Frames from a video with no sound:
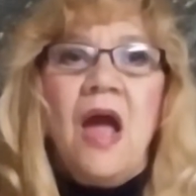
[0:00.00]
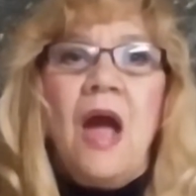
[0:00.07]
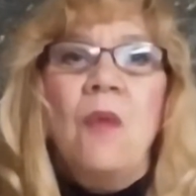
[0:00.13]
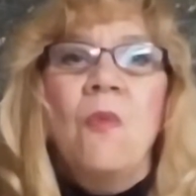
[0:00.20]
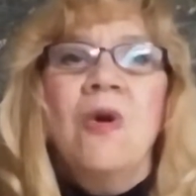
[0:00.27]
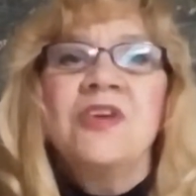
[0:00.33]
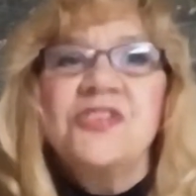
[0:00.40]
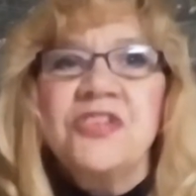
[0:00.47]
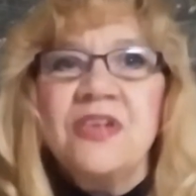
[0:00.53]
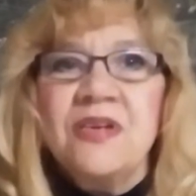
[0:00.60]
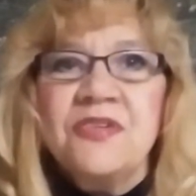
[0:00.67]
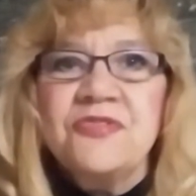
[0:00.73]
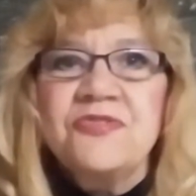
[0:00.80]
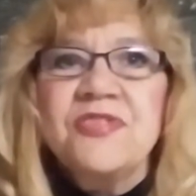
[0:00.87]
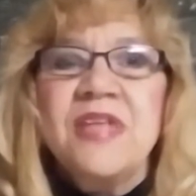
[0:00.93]
I want you to
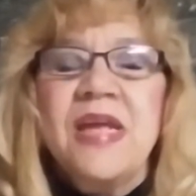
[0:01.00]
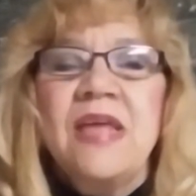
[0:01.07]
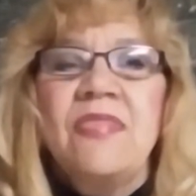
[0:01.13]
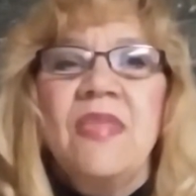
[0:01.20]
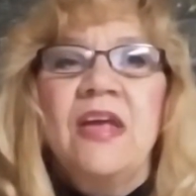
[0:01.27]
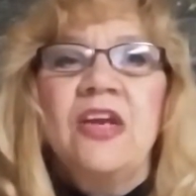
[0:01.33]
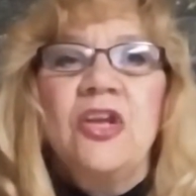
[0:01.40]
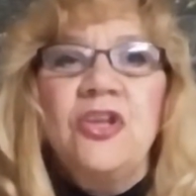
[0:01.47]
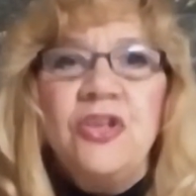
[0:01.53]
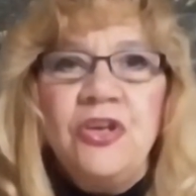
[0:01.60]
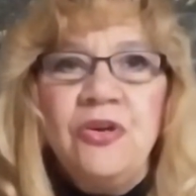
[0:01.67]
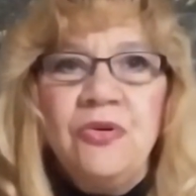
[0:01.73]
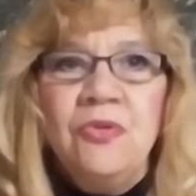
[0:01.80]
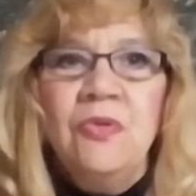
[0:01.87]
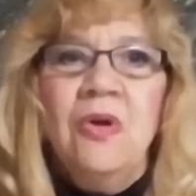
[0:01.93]
understand that
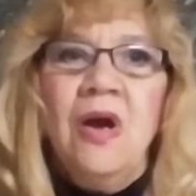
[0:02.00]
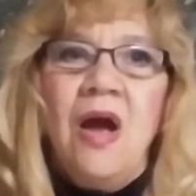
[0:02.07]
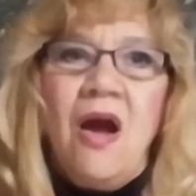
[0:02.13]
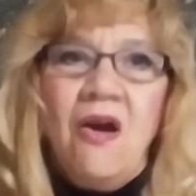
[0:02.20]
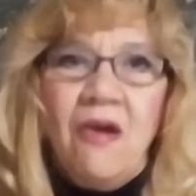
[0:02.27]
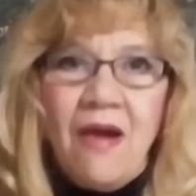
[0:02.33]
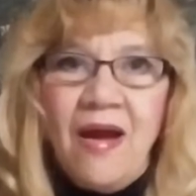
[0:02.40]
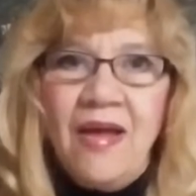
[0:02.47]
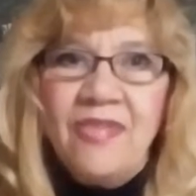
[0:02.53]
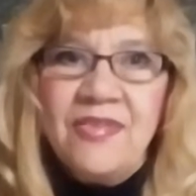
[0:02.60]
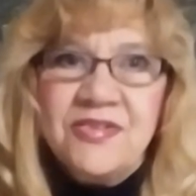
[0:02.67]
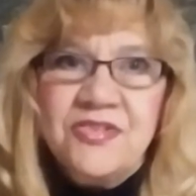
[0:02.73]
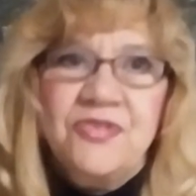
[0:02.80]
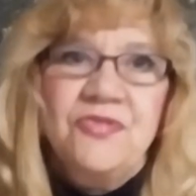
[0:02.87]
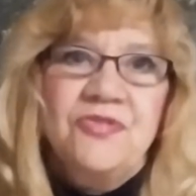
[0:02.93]
you are on
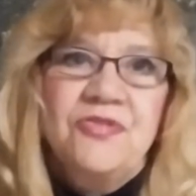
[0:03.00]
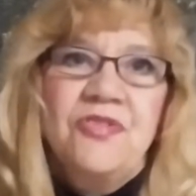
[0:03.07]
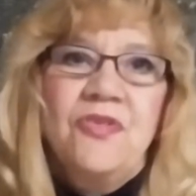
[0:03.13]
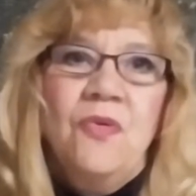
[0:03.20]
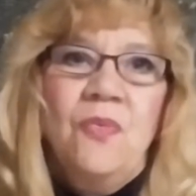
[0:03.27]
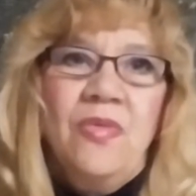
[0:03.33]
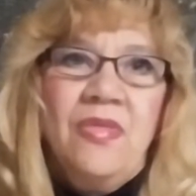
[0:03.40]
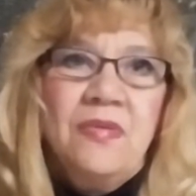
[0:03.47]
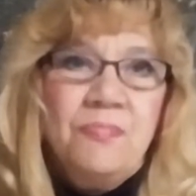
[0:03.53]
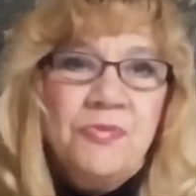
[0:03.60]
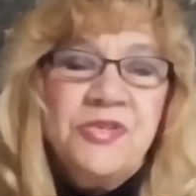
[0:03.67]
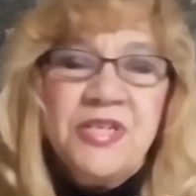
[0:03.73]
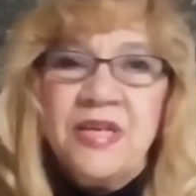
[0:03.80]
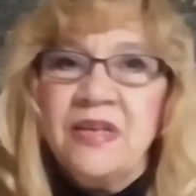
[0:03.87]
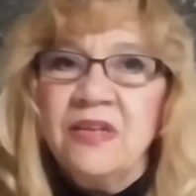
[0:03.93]
this earth with a
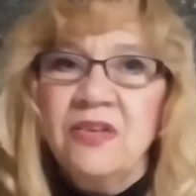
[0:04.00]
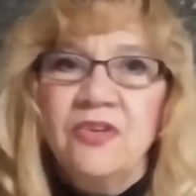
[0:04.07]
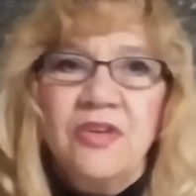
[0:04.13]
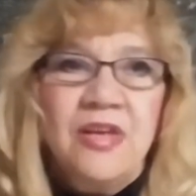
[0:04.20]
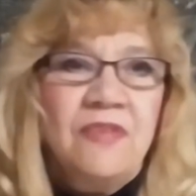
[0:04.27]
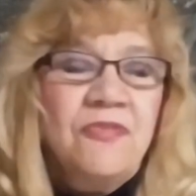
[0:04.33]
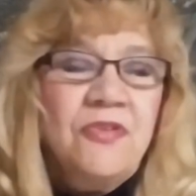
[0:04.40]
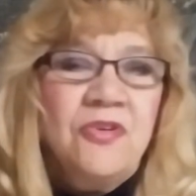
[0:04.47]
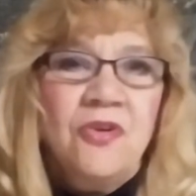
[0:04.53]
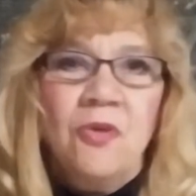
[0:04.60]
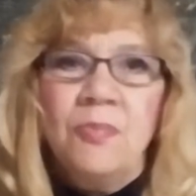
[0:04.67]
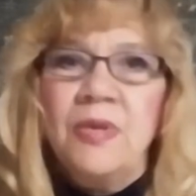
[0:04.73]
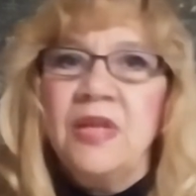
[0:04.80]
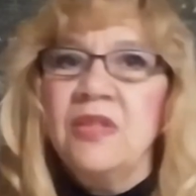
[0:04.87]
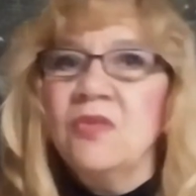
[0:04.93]
particular gift that
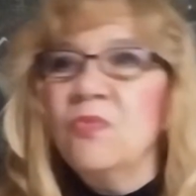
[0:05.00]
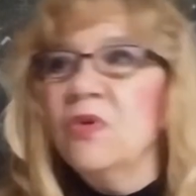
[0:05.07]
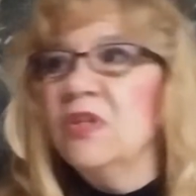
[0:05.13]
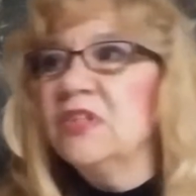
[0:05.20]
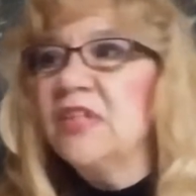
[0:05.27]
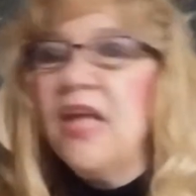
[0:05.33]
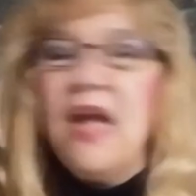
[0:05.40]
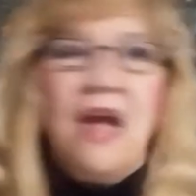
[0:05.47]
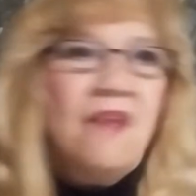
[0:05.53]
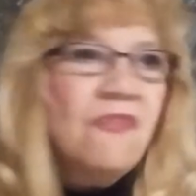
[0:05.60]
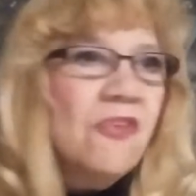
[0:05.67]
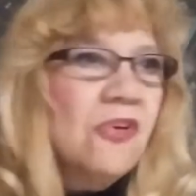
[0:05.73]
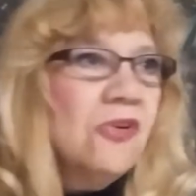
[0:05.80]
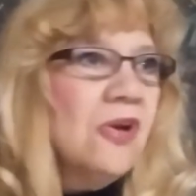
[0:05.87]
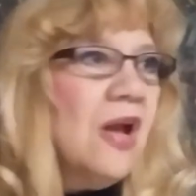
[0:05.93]
nobody in the world
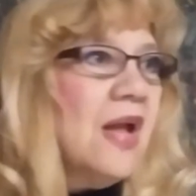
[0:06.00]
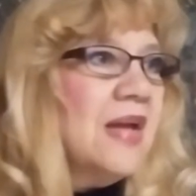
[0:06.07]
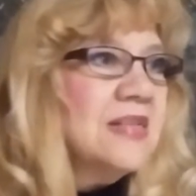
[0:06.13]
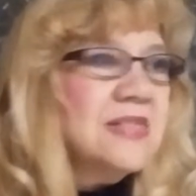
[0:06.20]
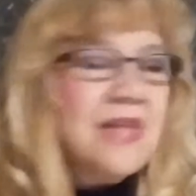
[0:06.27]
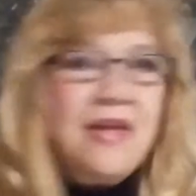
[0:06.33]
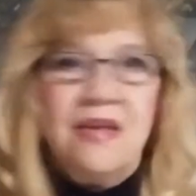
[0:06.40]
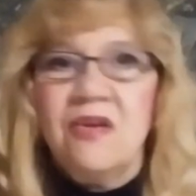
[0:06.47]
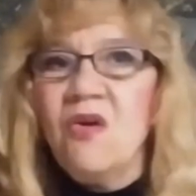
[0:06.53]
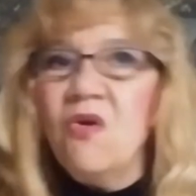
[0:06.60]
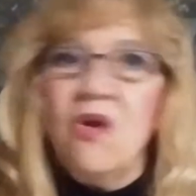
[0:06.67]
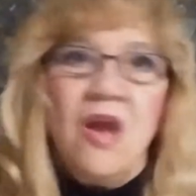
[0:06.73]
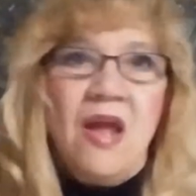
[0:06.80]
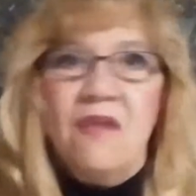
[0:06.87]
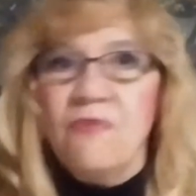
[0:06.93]
ever has had
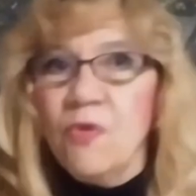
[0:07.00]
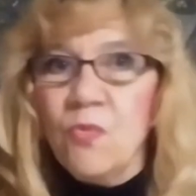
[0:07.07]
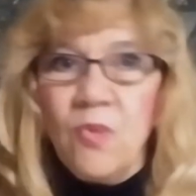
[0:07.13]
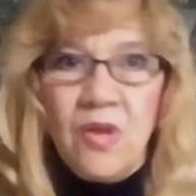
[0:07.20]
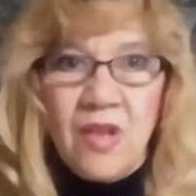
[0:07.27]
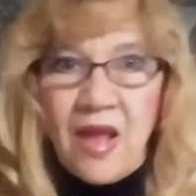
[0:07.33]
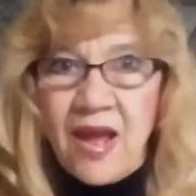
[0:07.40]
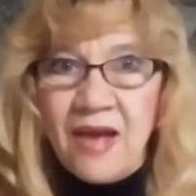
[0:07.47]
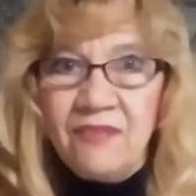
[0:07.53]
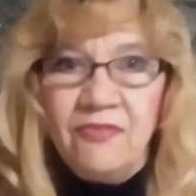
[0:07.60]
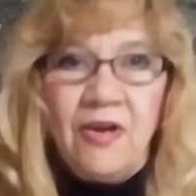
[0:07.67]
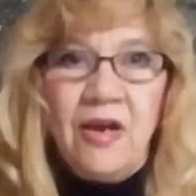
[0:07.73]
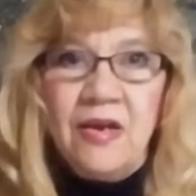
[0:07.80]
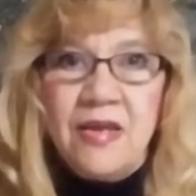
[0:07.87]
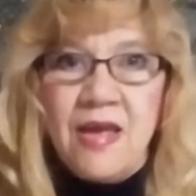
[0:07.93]
or ever will
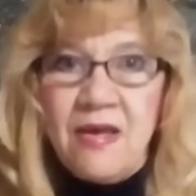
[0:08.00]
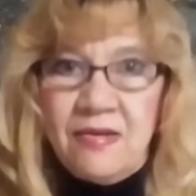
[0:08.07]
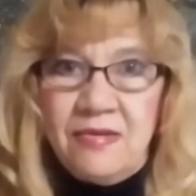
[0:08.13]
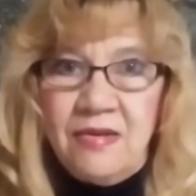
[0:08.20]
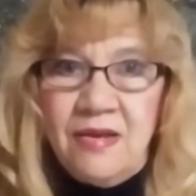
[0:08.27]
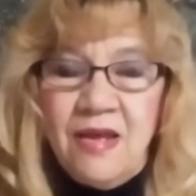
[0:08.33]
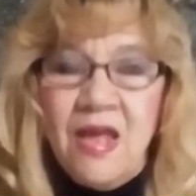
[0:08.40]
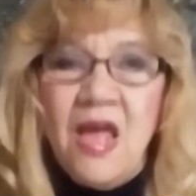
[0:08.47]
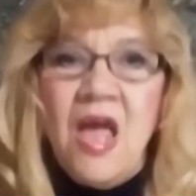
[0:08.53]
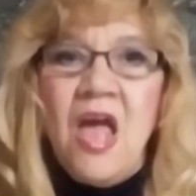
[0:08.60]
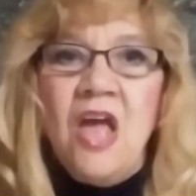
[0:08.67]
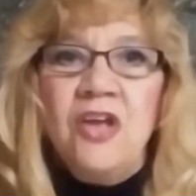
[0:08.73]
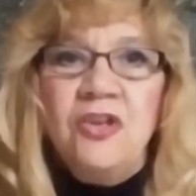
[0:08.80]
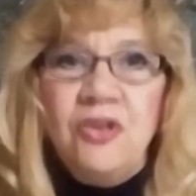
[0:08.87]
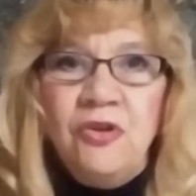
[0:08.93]
have again.
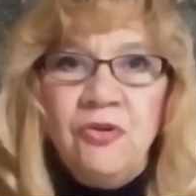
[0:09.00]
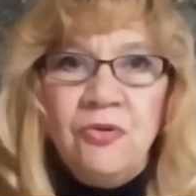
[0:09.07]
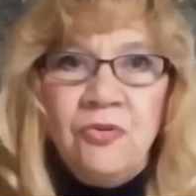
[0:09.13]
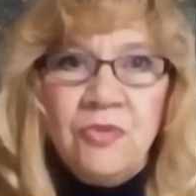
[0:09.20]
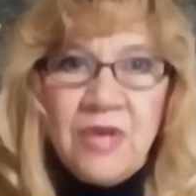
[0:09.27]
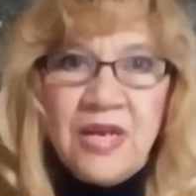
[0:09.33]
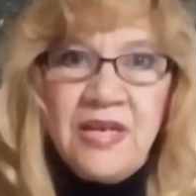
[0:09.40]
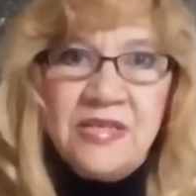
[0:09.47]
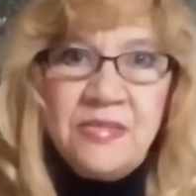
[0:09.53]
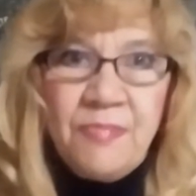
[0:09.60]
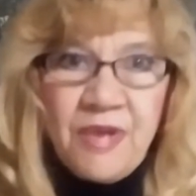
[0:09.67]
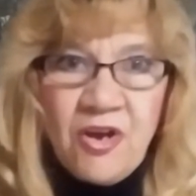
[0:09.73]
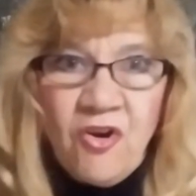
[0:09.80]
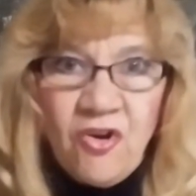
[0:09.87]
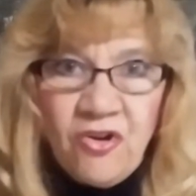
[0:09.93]
You need to
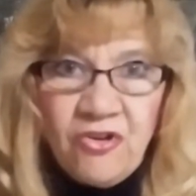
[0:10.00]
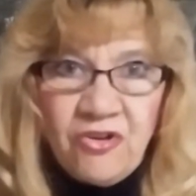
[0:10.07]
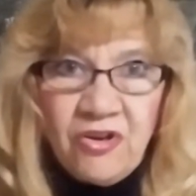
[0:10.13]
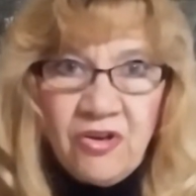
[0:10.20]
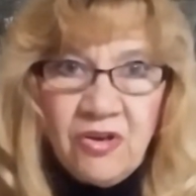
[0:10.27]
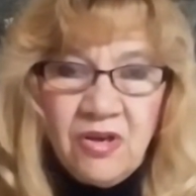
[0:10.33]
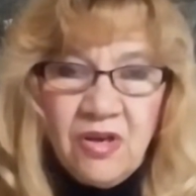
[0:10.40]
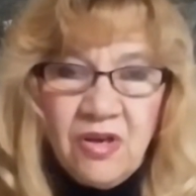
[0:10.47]
be heard.